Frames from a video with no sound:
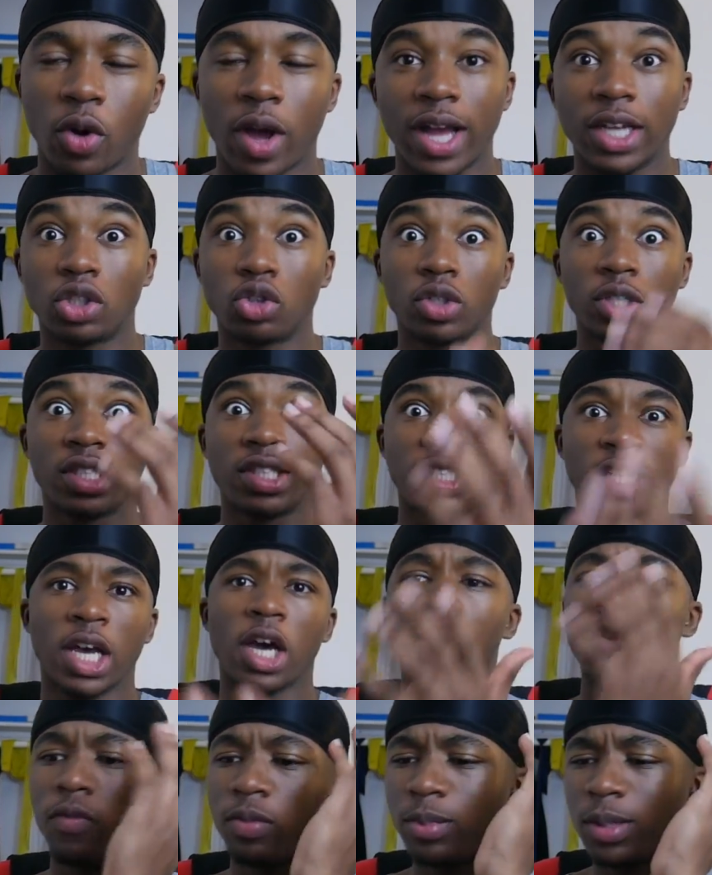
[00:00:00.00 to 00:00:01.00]
As you could
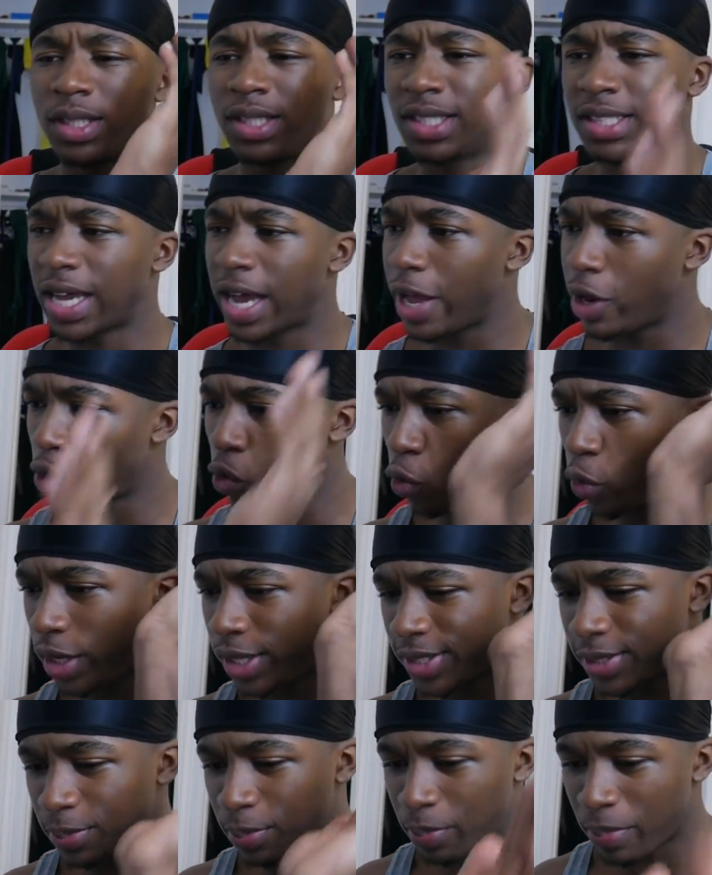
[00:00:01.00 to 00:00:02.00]
tell from the title, we
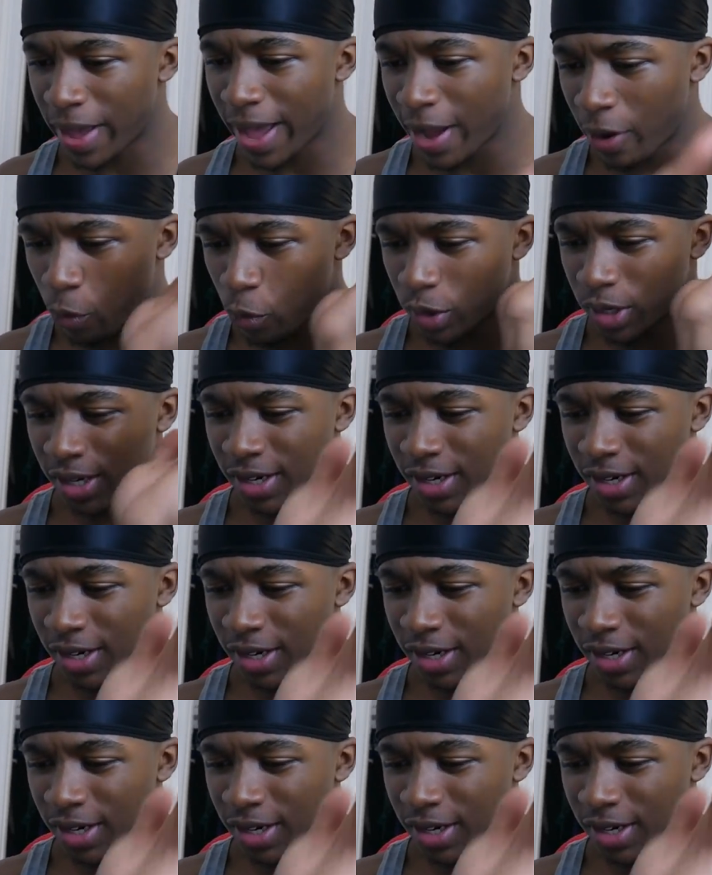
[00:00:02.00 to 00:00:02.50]
is back with